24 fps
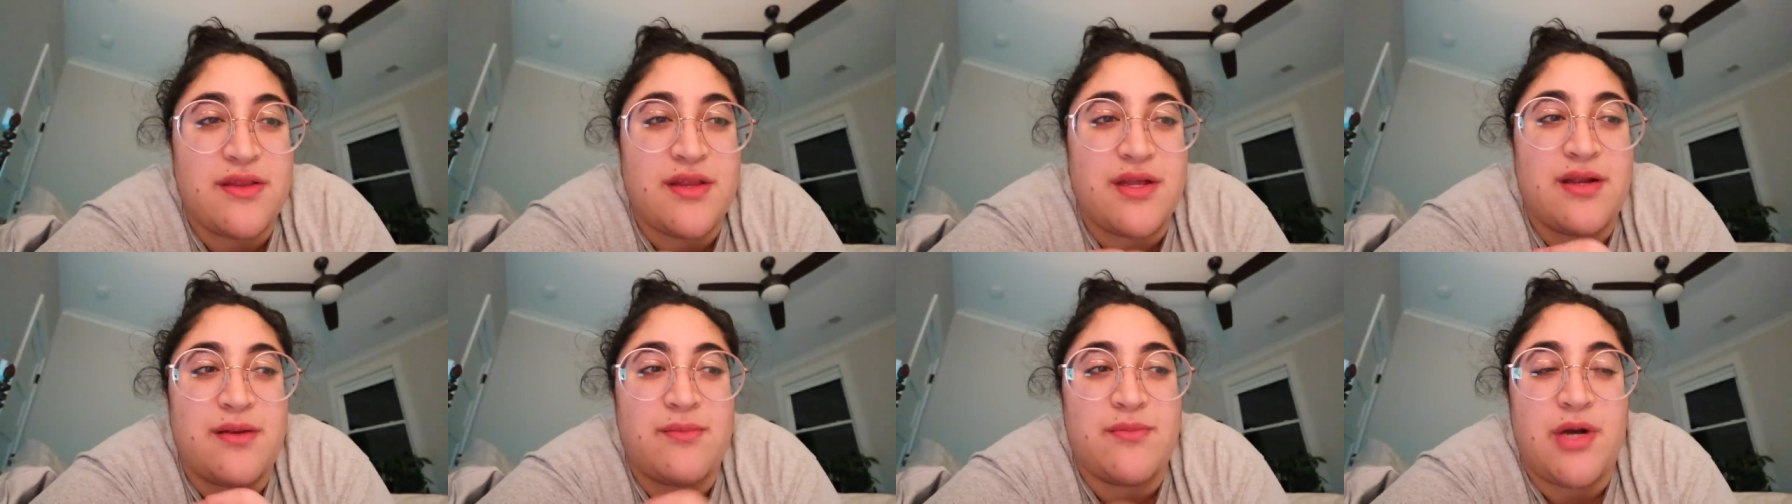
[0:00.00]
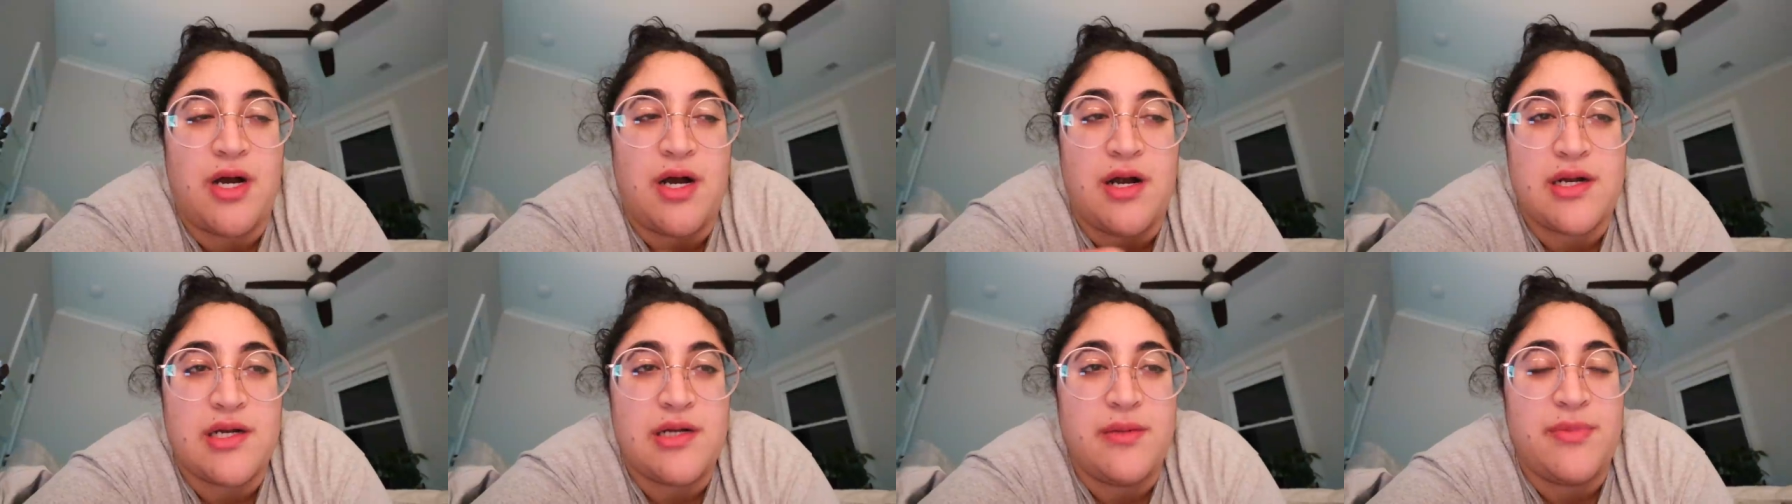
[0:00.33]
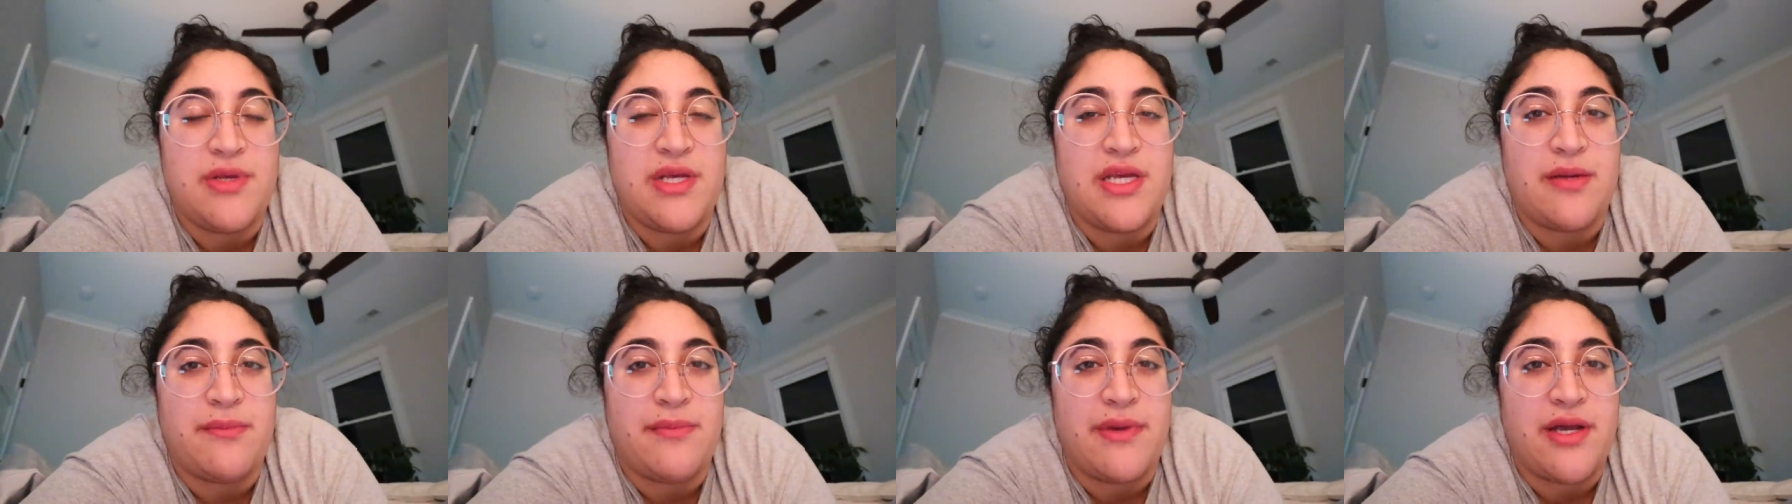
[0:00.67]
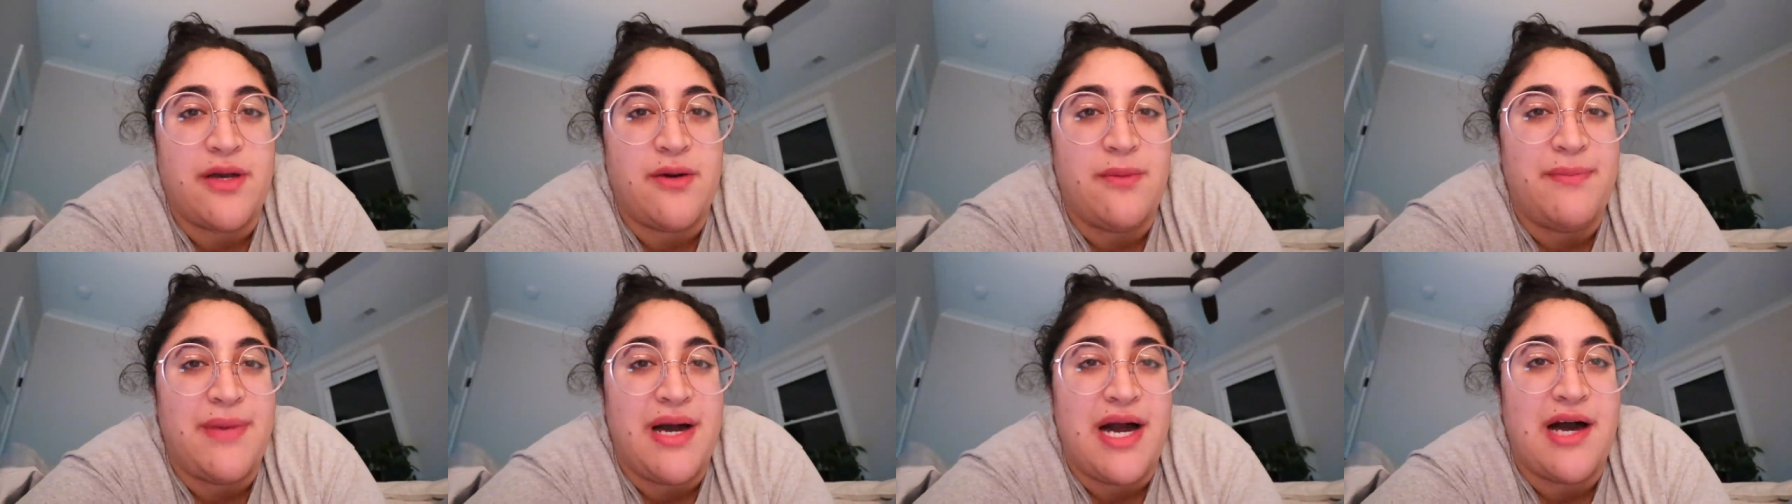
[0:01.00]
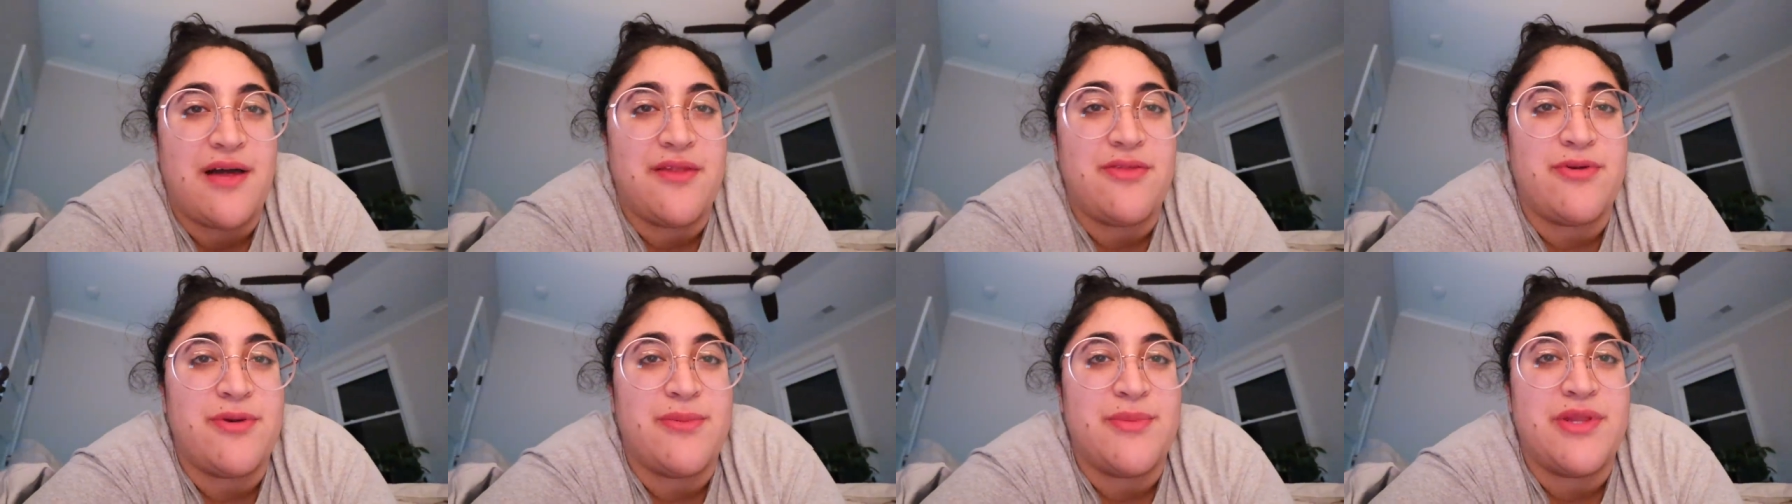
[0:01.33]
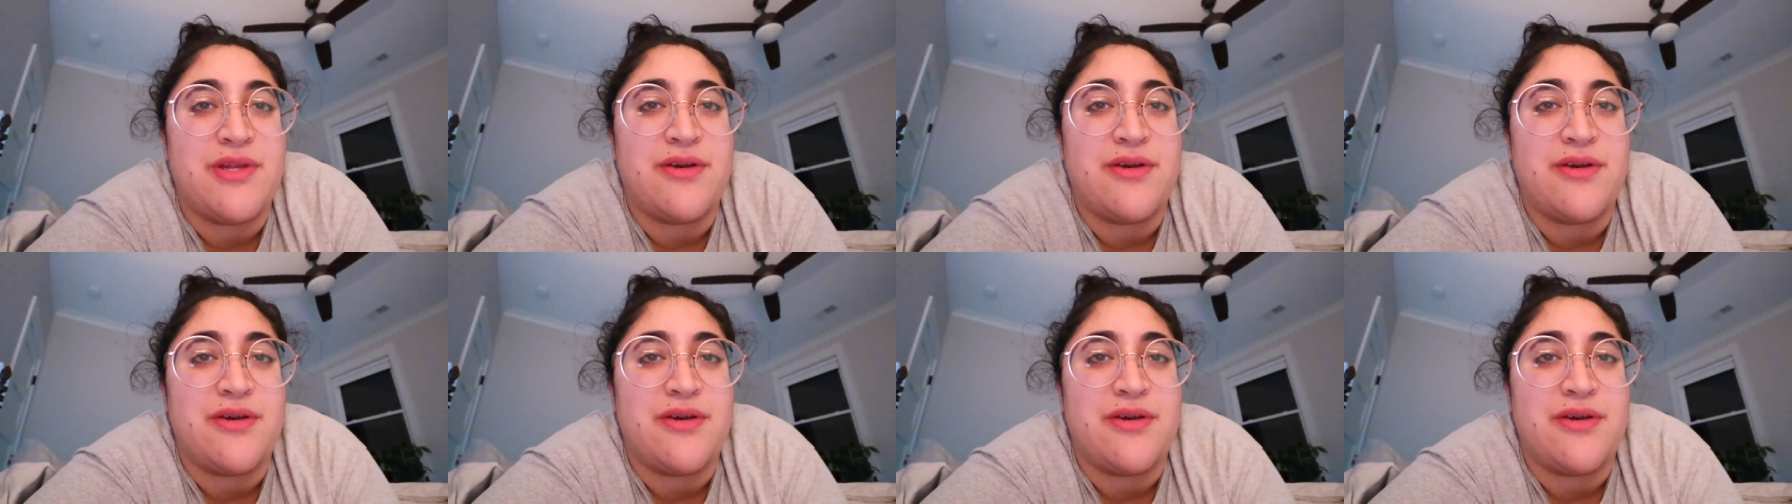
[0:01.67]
that I'm not gonna be at my own bathroom,